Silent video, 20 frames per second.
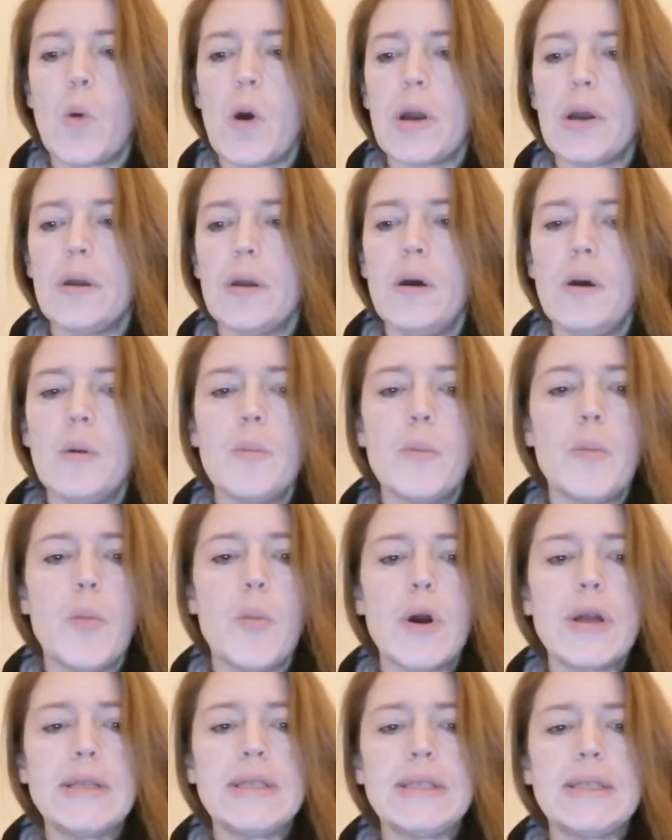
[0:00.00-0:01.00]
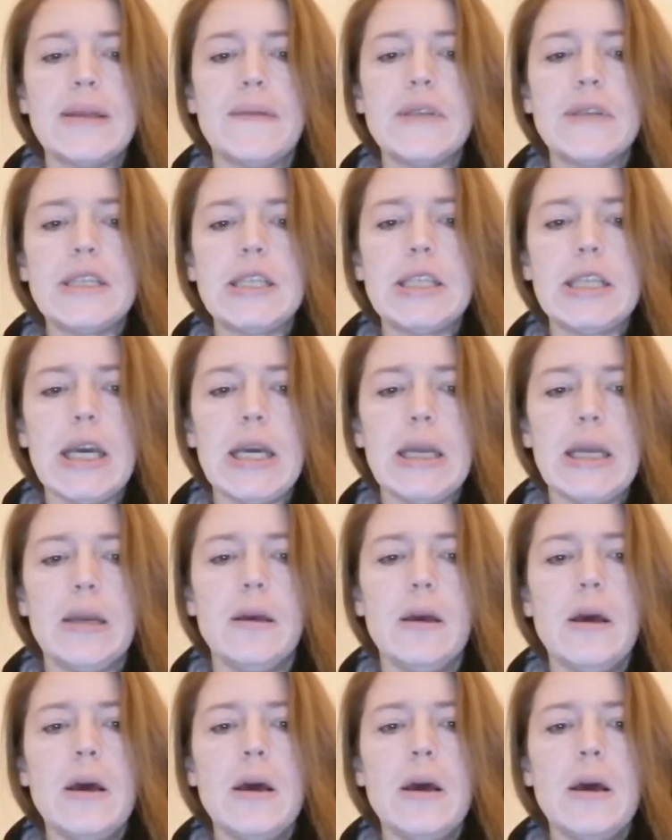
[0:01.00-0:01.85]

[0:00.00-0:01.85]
one point seventeen.